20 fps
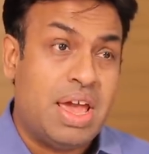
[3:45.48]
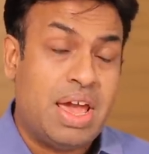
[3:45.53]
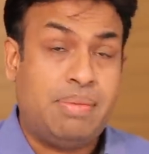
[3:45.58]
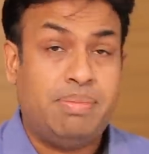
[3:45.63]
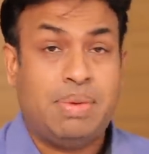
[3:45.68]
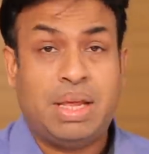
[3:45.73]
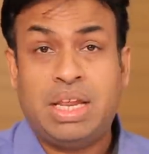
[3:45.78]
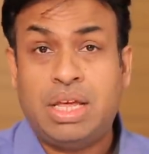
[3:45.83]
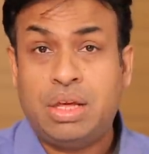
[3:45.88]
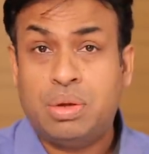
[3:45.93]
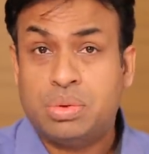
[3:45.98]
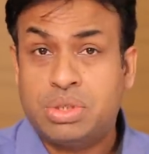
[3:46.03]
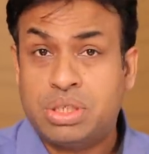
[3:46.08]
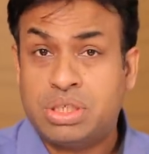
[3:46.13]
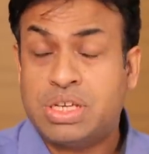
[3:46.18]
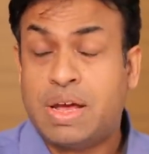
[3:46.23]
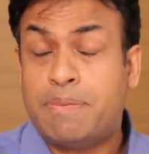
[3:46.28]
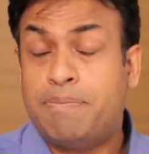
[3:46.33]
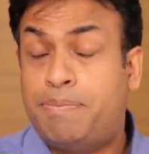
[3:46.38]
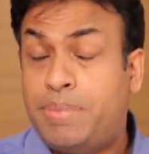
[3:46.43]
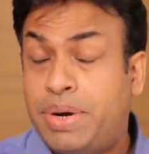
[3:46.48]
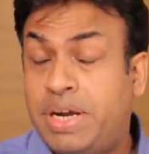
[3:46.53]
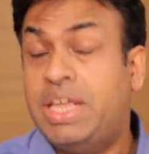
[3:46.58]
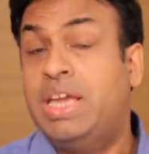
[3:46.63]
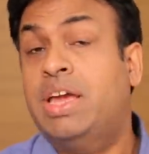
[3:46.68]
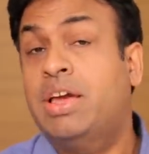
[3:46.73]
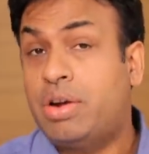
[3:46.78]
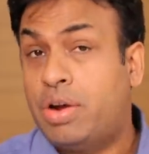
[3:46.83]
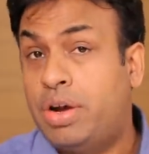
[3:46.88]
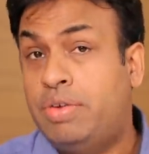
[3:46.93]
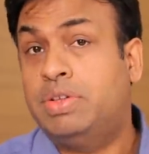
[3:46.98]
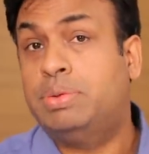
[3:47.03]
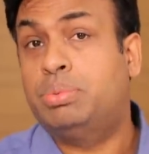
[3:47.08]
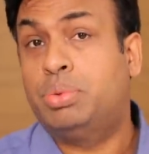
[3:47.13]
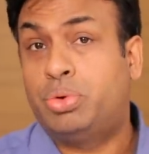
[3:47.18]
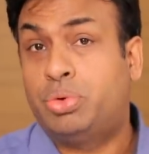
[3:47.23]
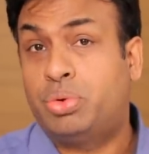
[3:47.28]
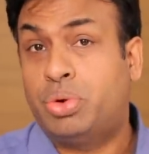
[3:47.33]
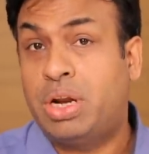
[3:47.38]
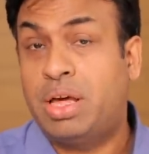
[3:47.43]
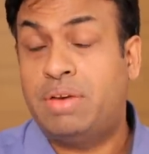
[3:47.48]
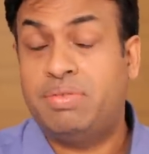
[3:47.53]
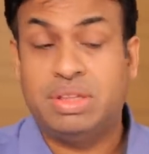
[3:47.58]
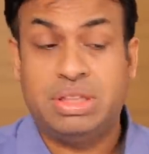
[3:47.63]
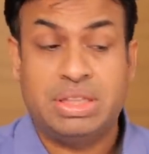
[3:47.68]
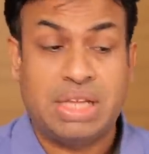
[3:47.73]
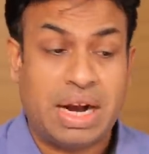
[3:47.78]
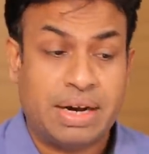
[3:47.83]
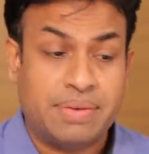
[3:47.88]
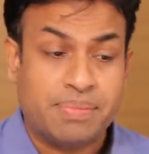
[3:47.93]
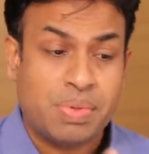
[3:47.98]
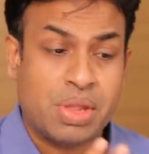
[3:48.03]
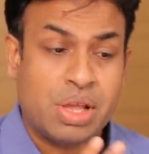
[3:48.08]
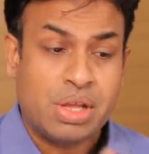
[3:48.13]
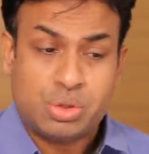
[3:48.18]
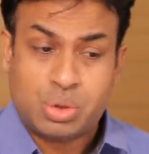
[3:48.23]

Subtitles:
and many users are pretty annoyed with Motorola with that.